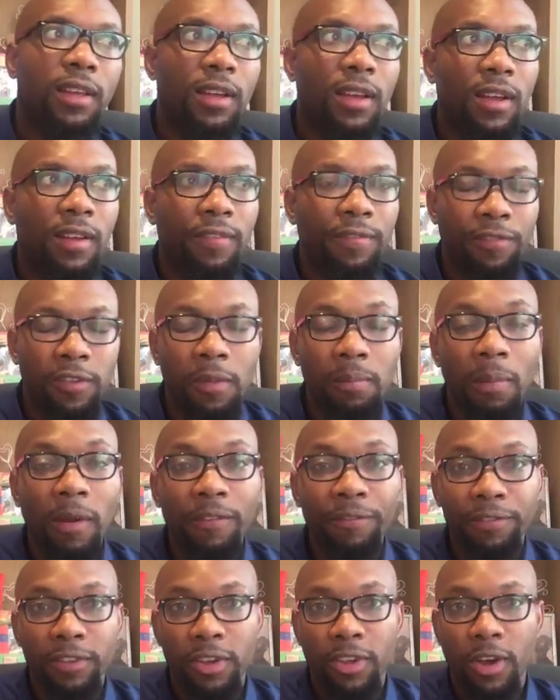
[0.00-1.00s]
a few
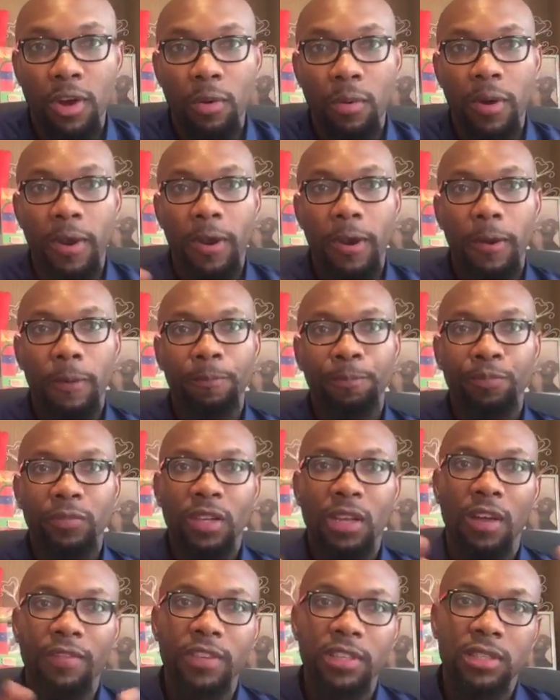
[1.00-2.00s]
months ago, where
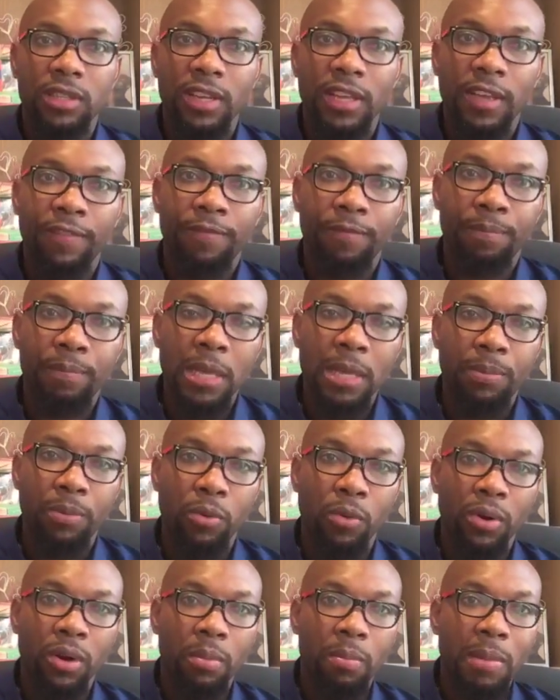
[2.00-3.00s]
obviously if
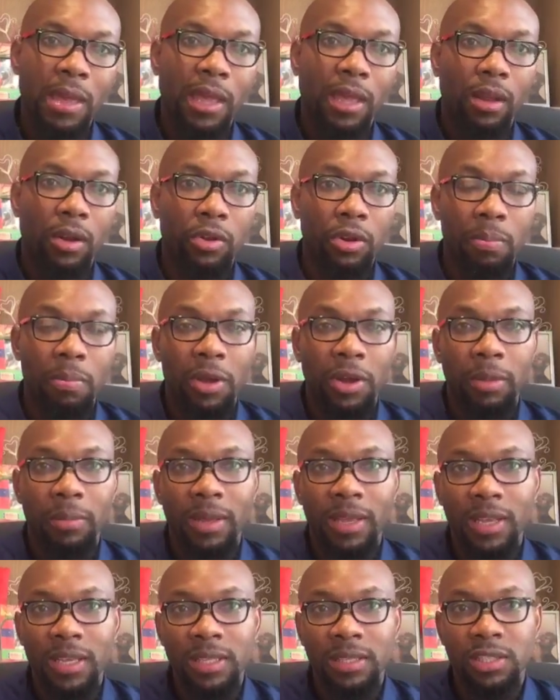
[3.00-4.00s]
people want to make a lot of money,
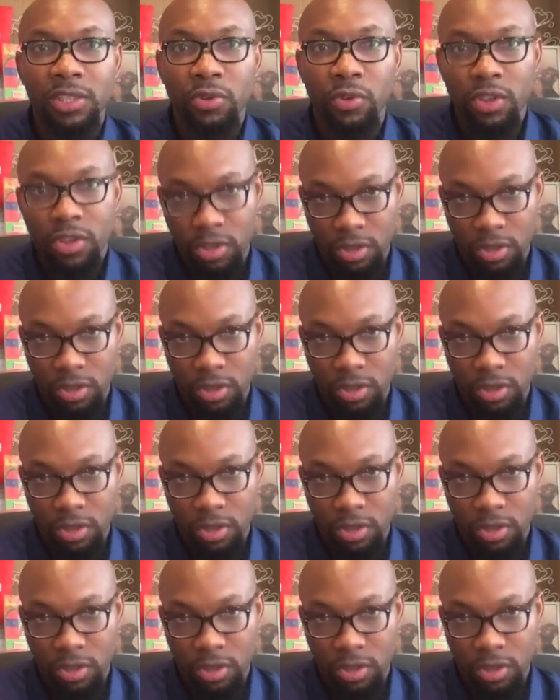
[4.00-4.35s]
because